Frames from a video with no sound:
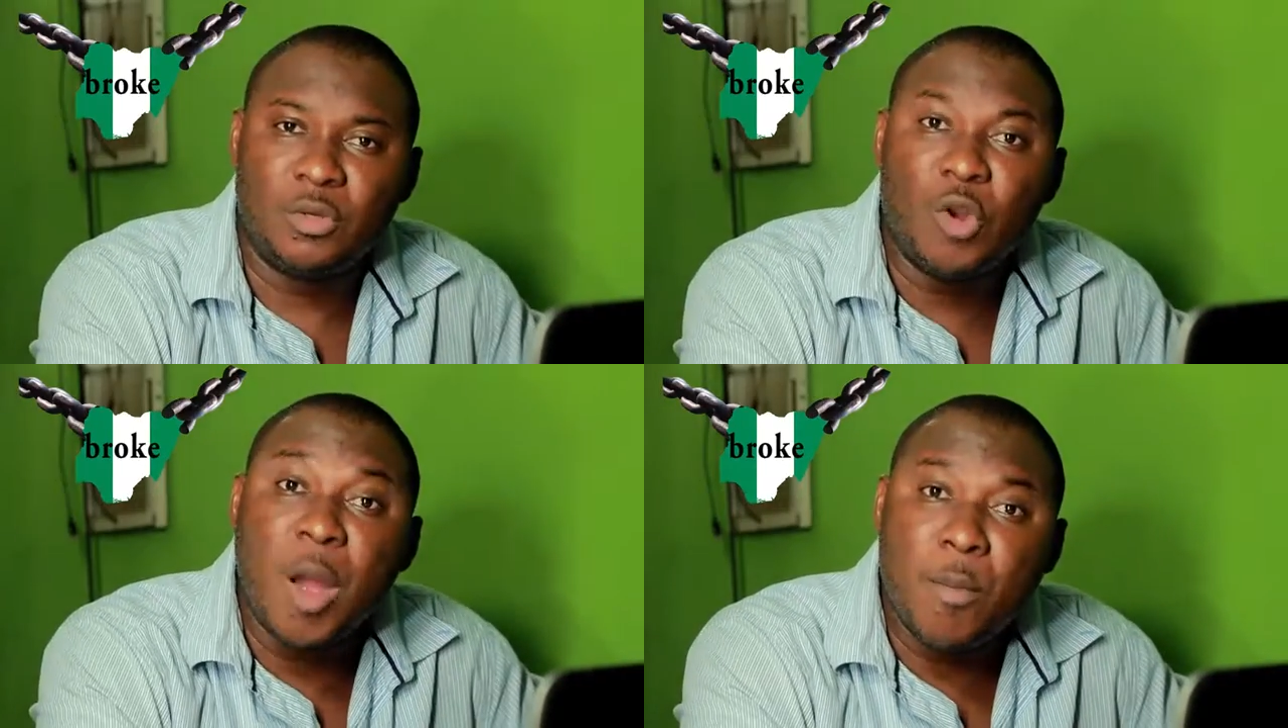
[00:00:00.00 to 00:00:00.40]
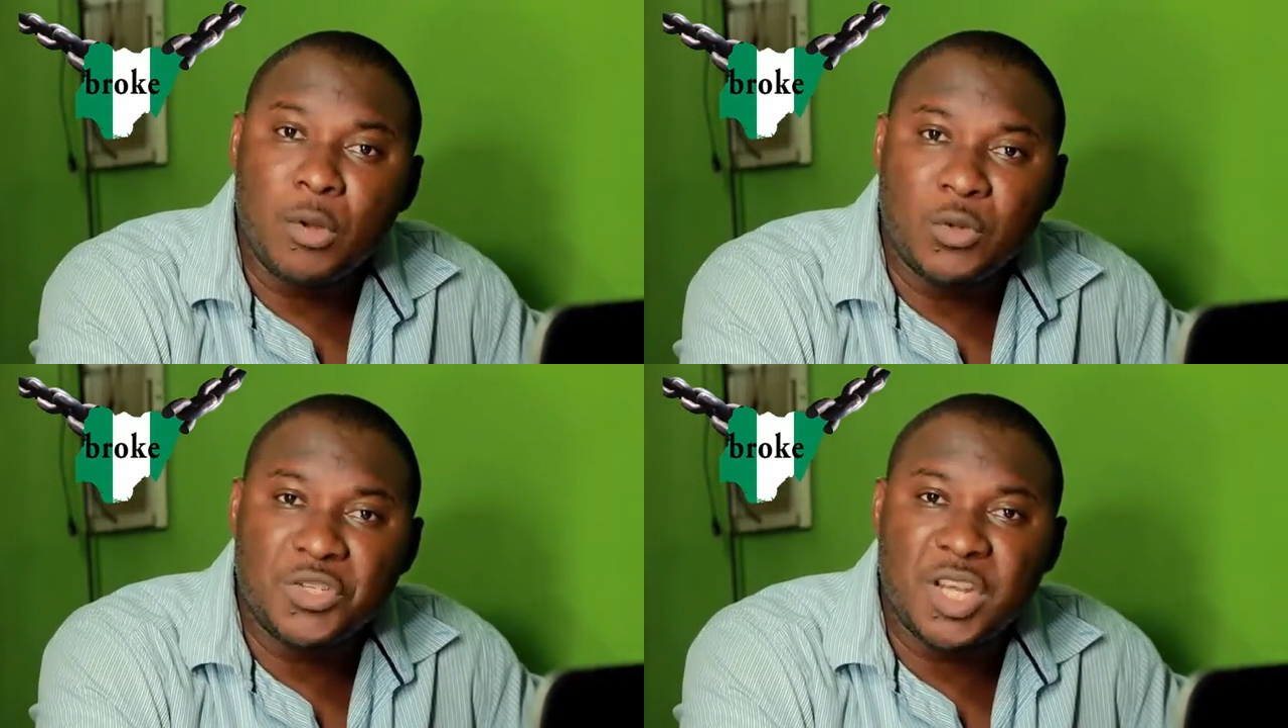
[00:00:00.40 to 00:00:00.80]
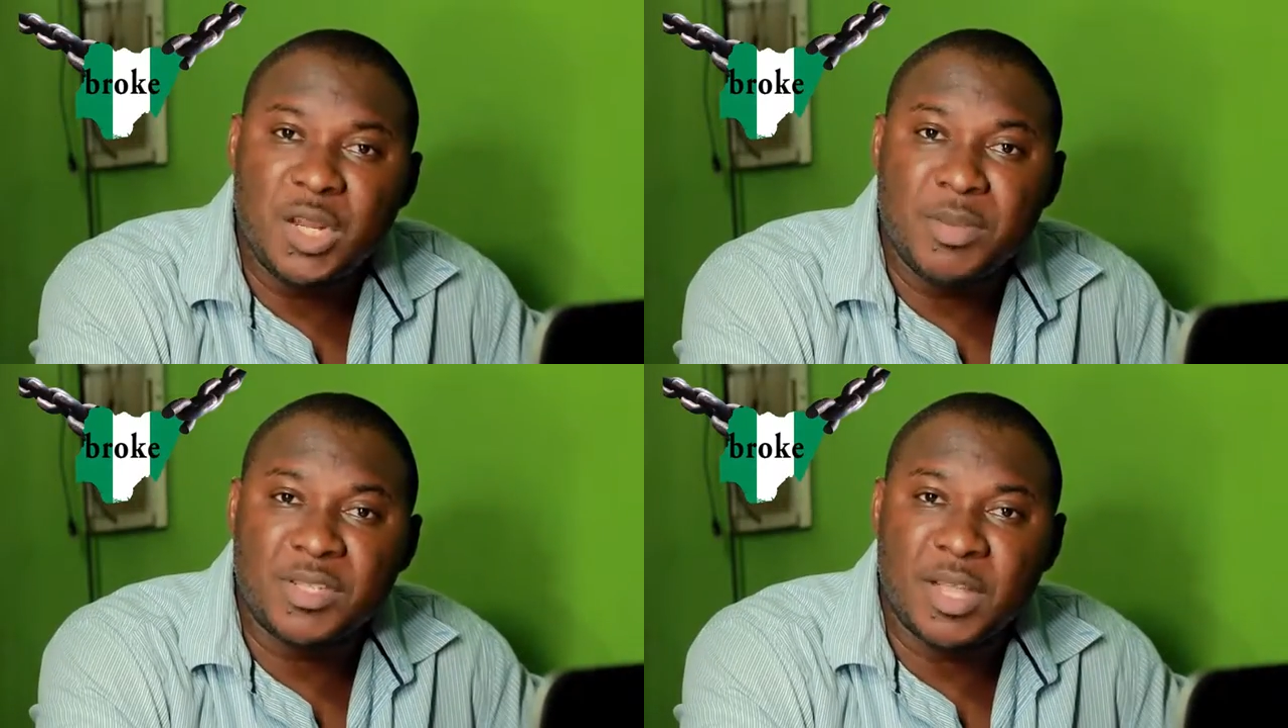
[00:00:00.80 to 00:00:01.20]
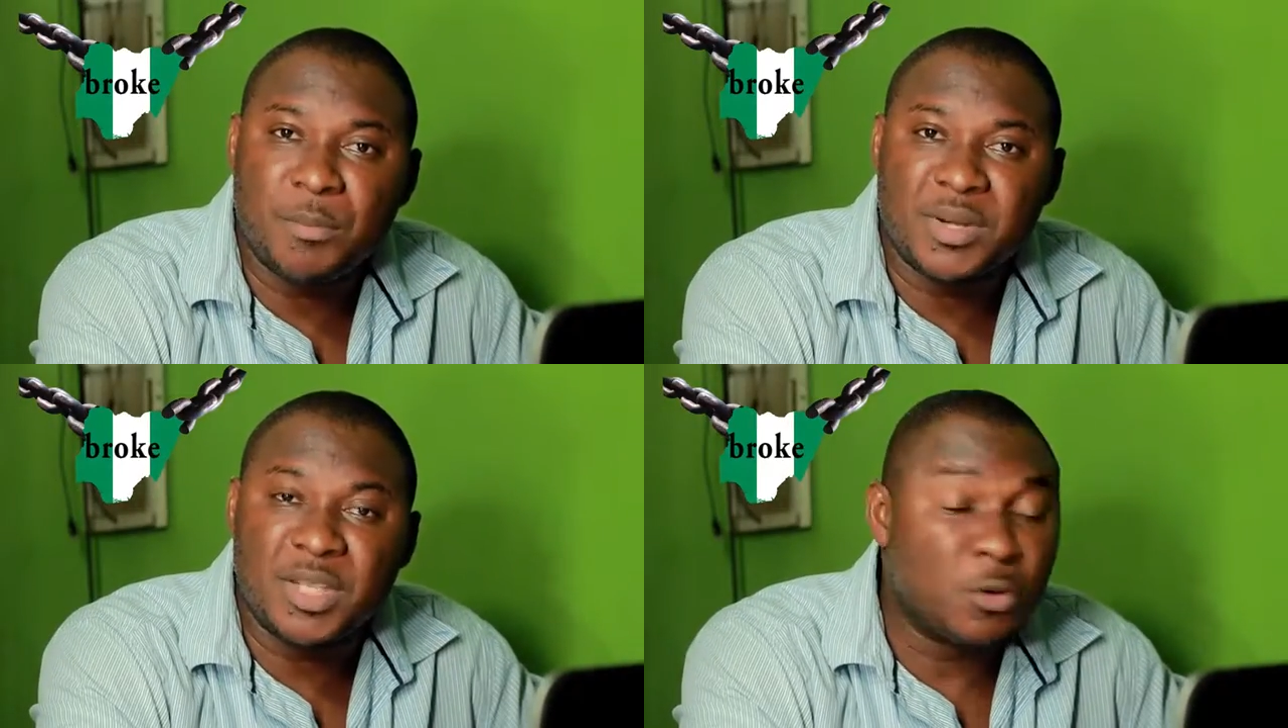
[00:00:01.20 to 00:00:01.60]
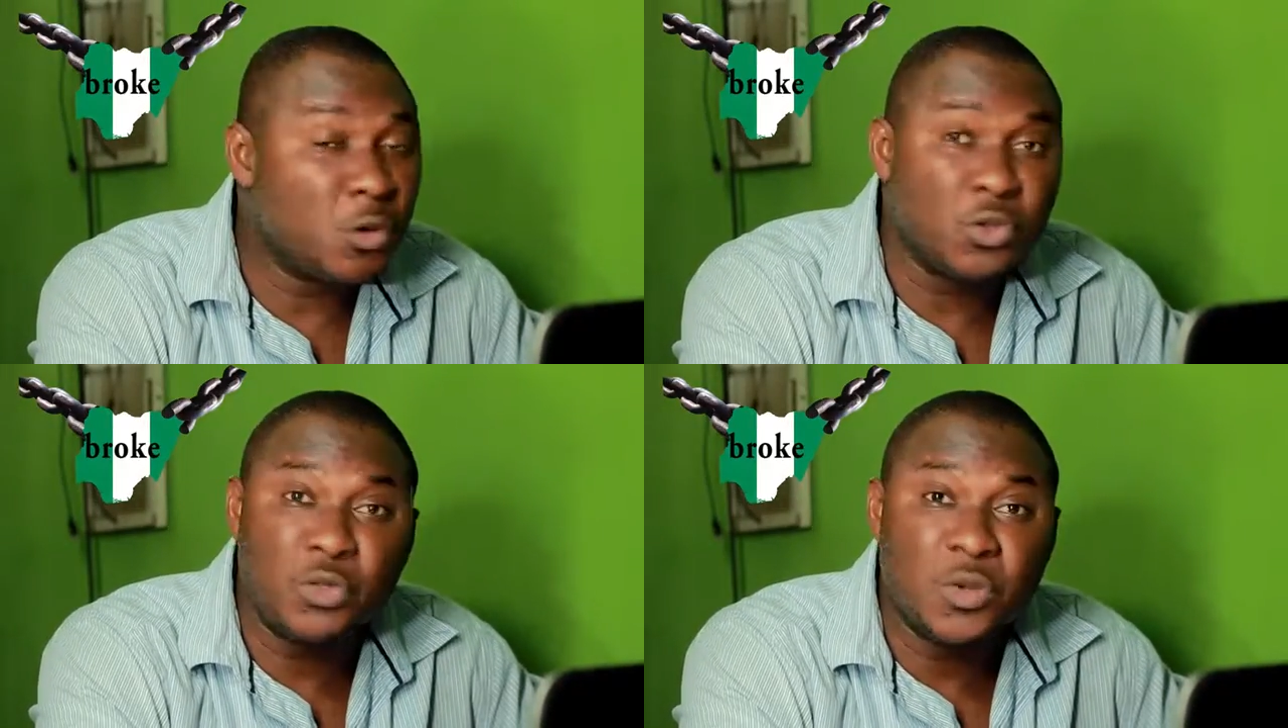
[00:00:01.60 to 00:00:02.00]
You are among those chilling Mr. President
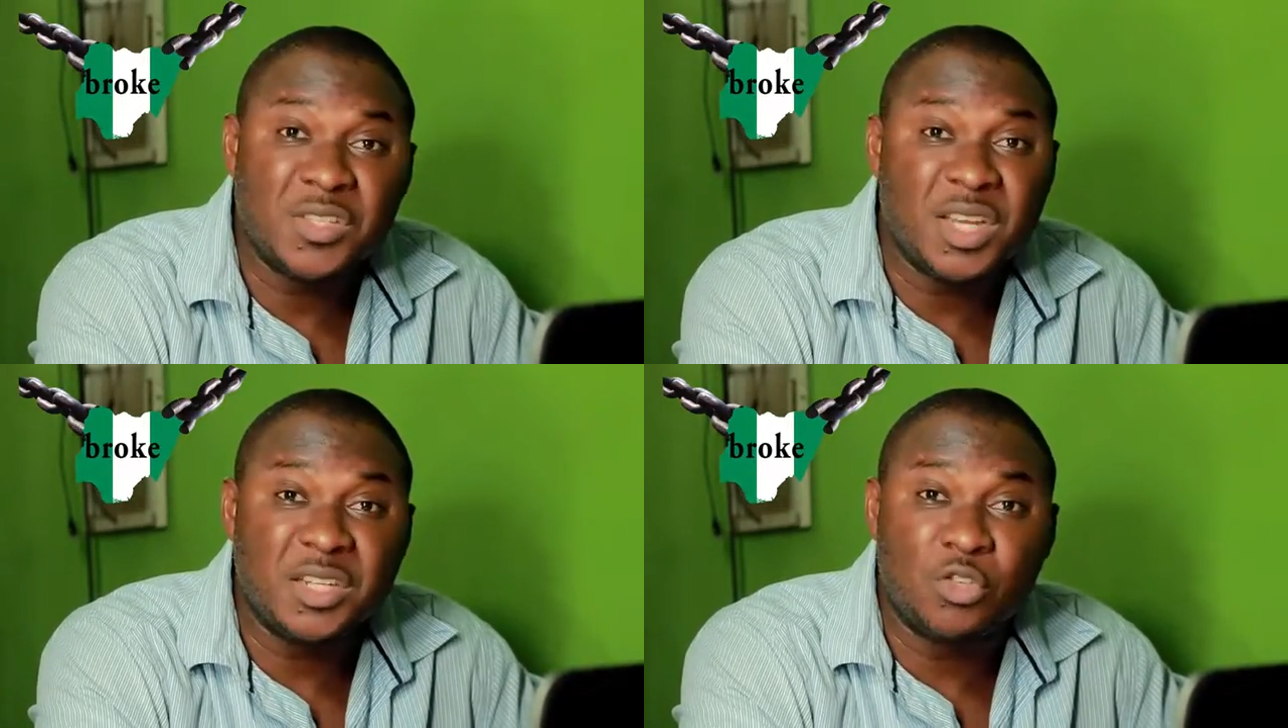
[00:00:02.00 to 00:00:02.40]
because you don't say